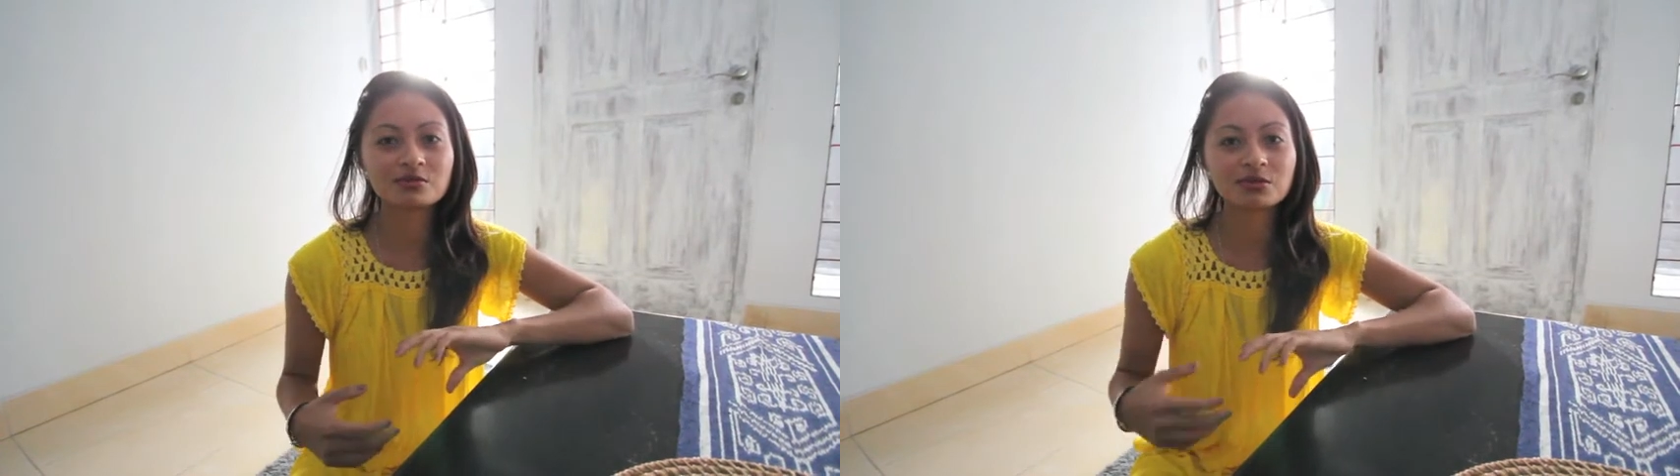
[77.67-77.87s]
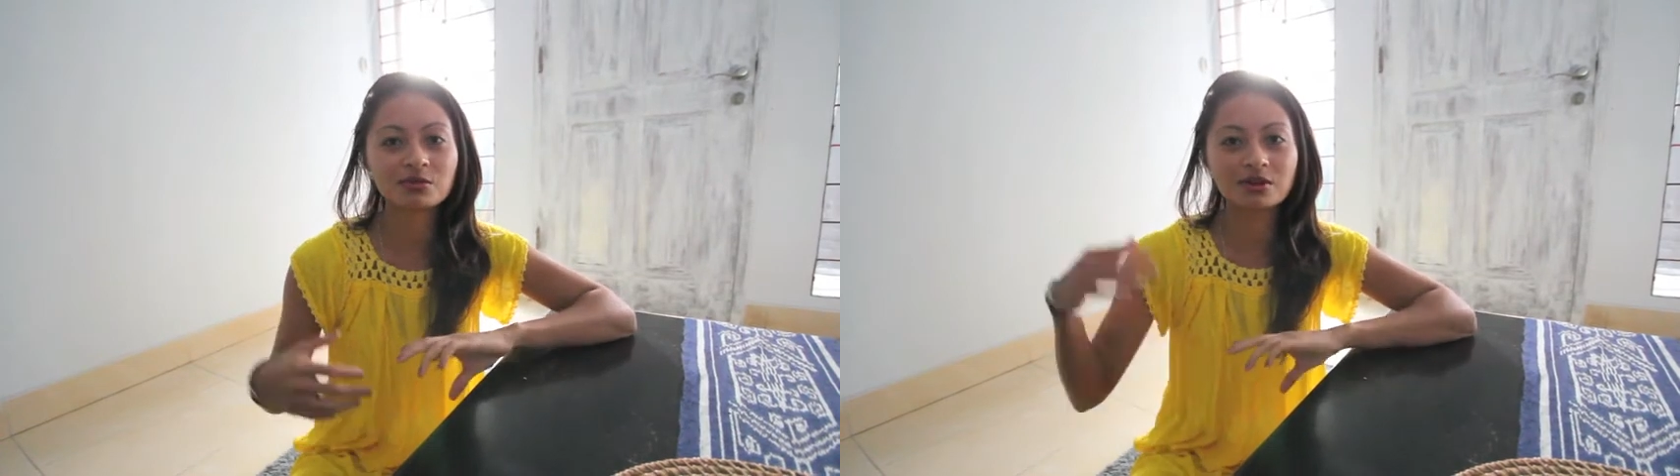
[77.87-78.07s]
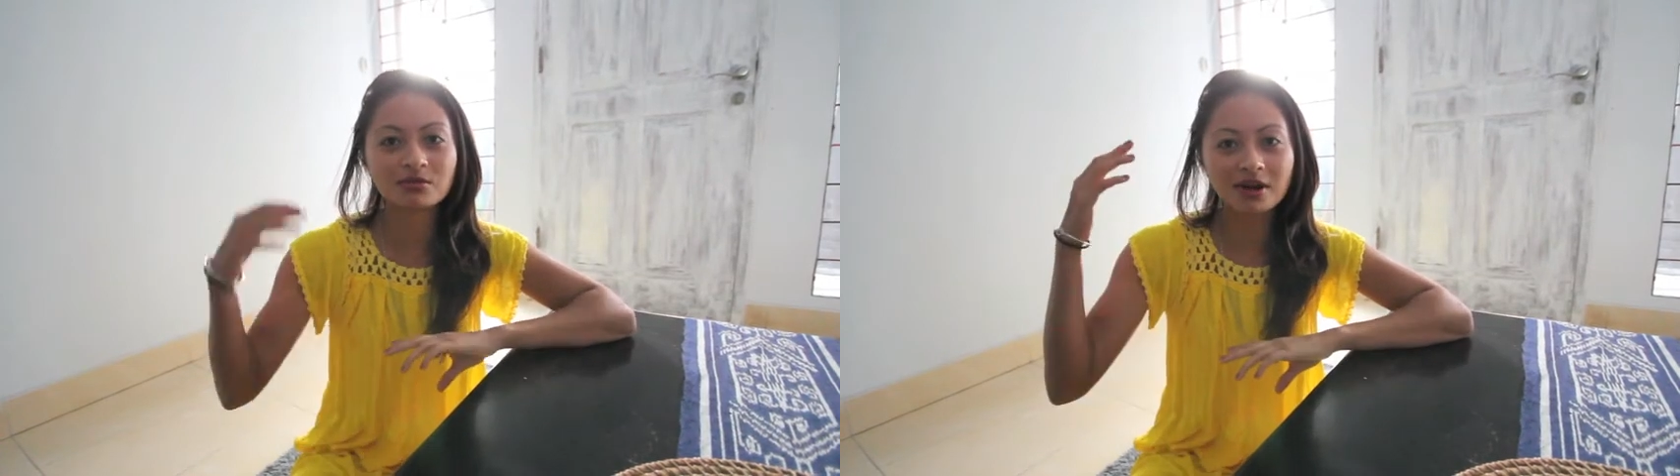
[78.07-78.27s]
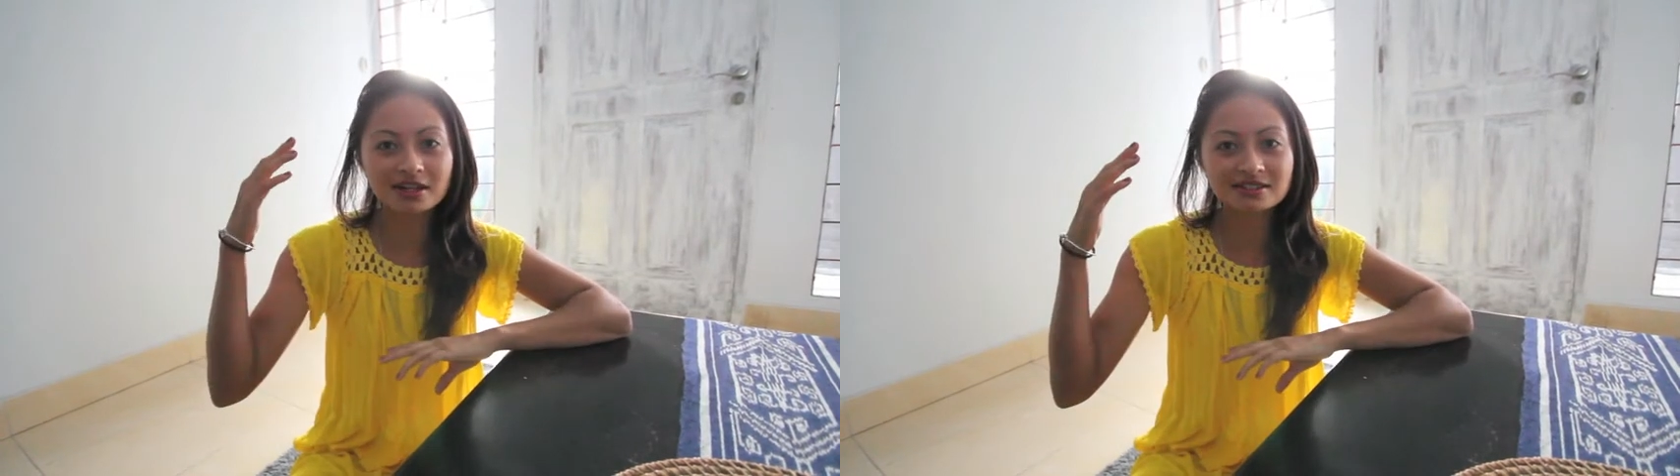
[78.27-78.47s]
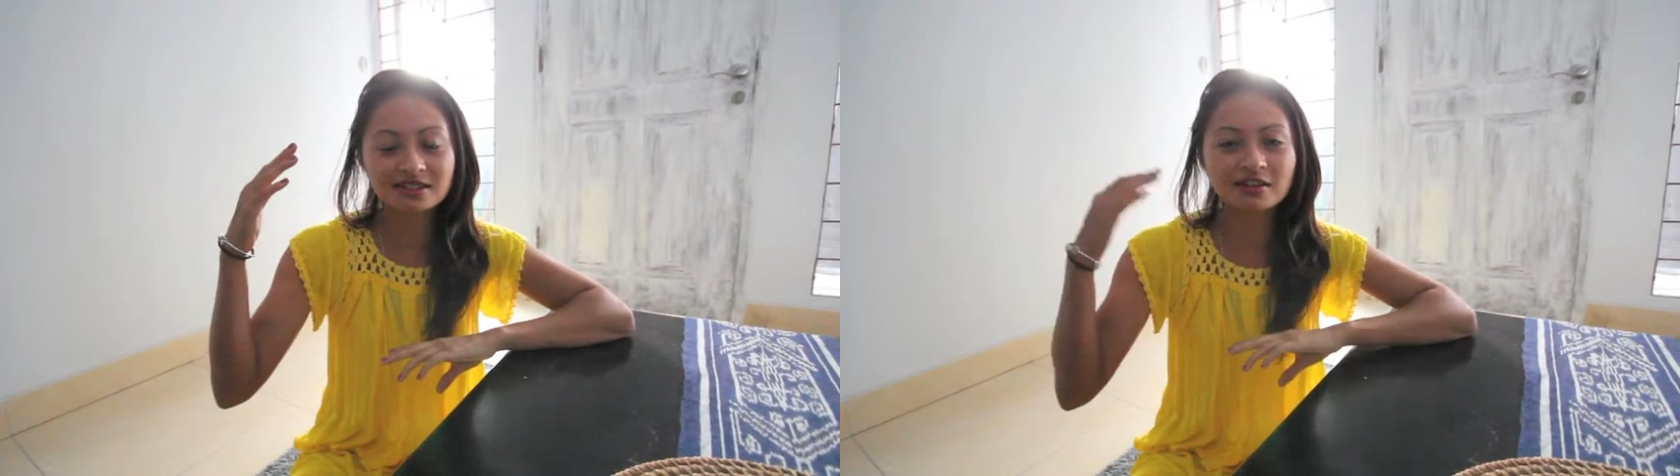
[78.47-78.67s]
with what your
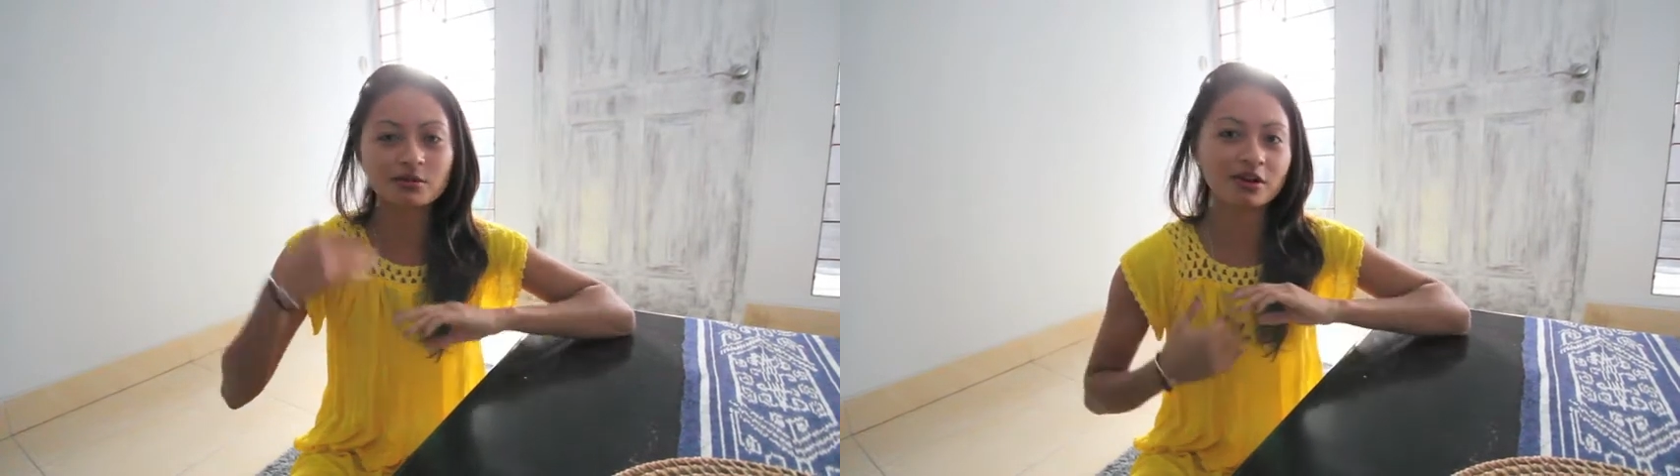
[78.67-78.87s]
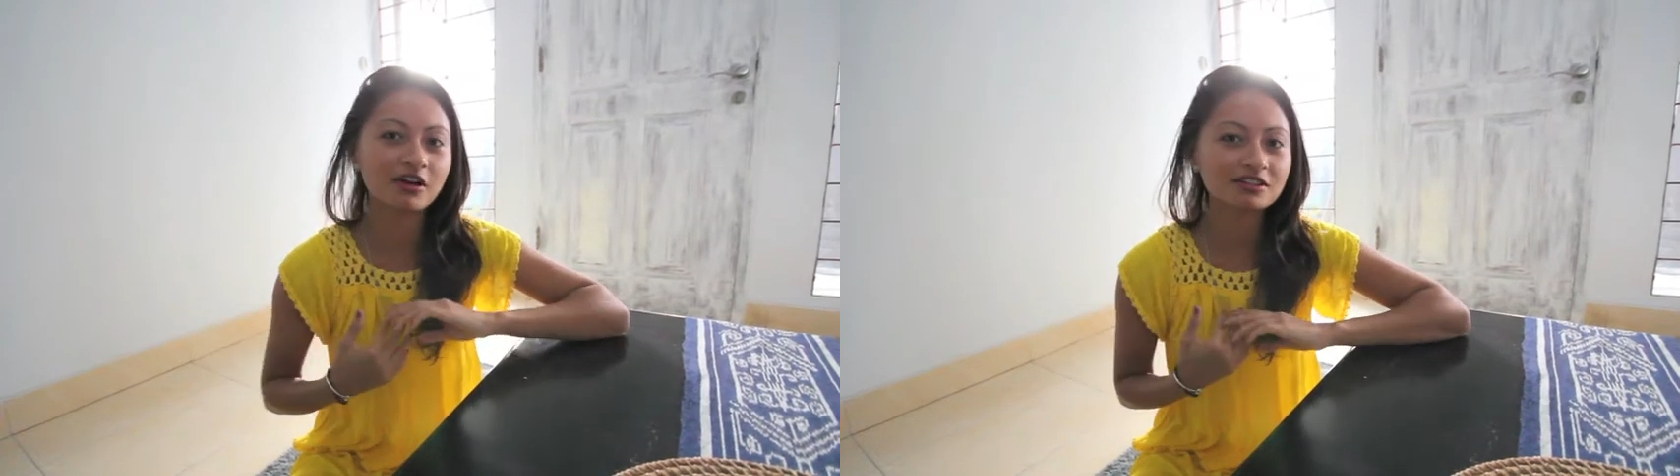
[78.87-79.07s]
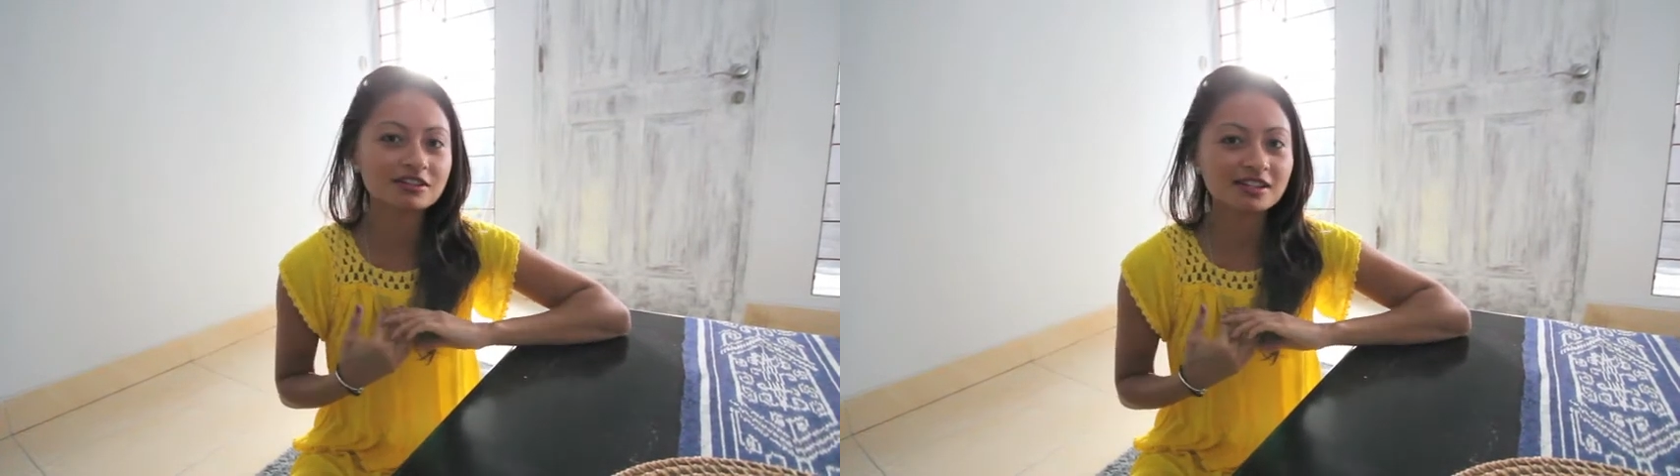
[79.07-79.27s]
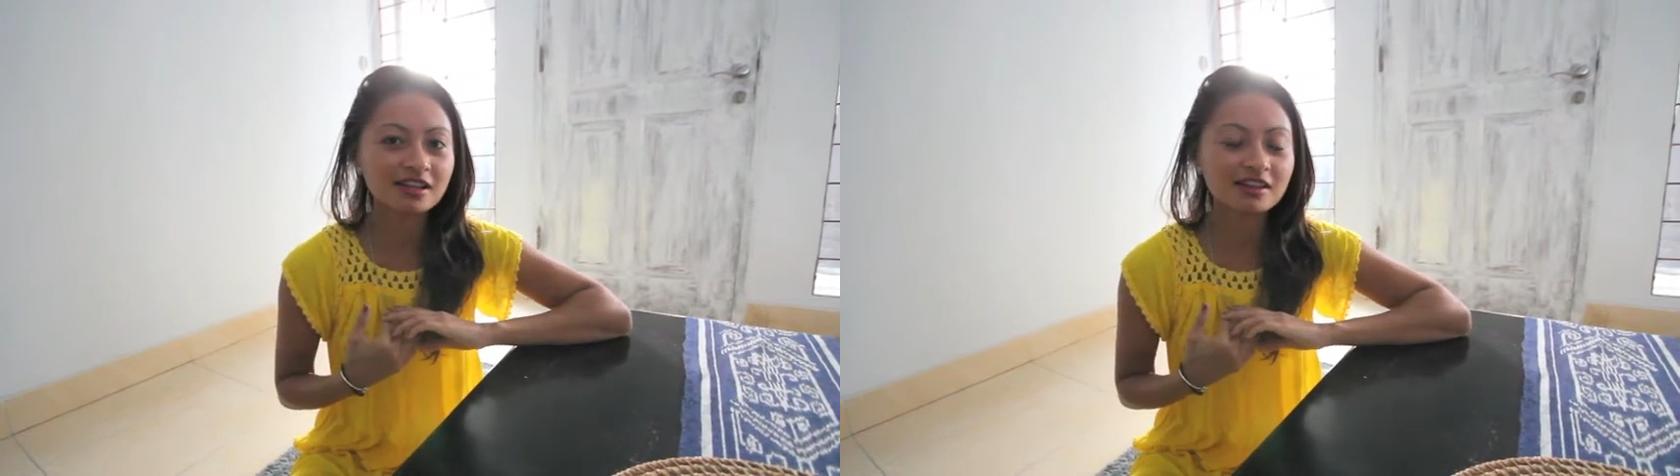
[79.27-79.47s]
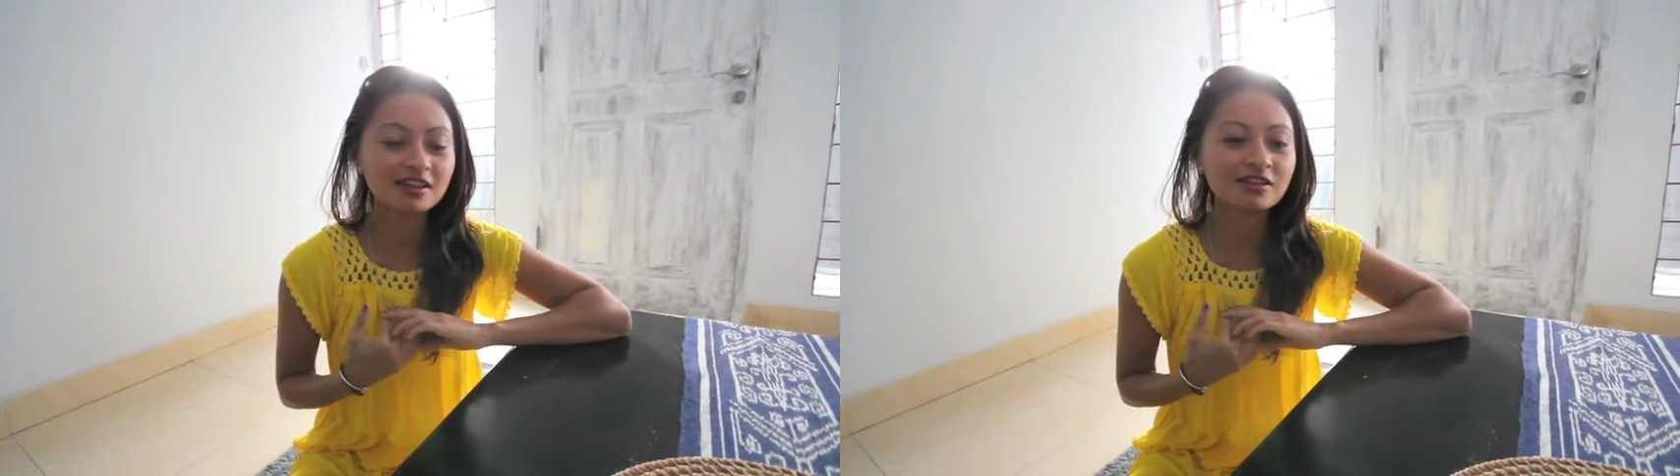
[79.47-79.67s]
mind's telling you, what your heart's
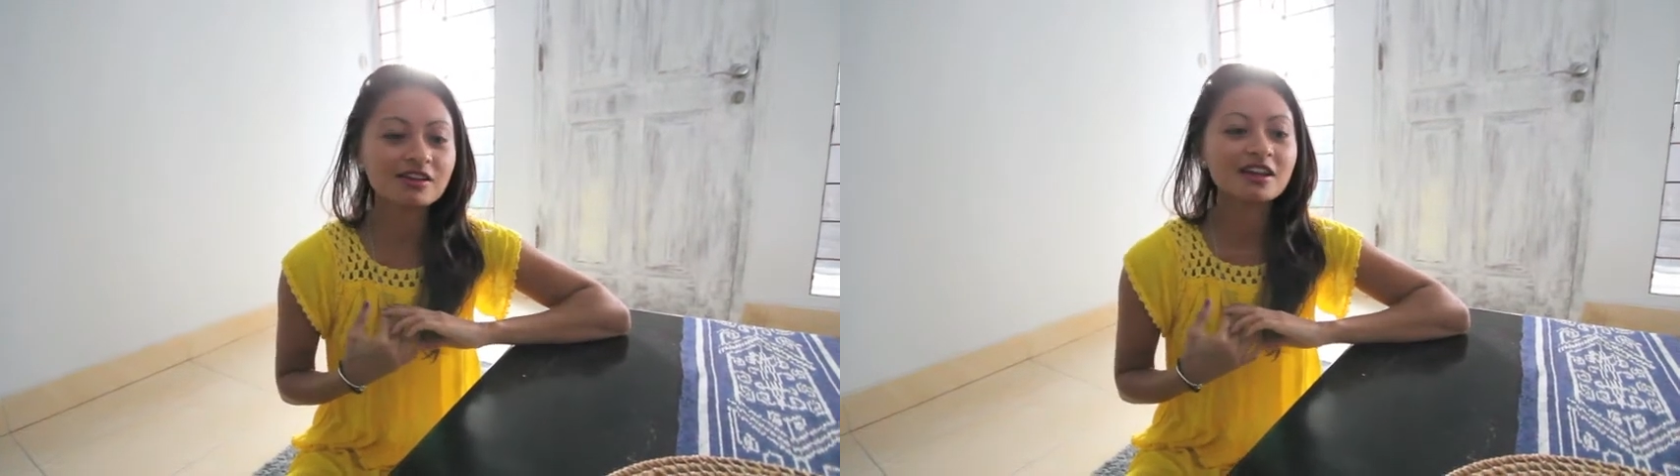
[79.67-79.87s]
telling you.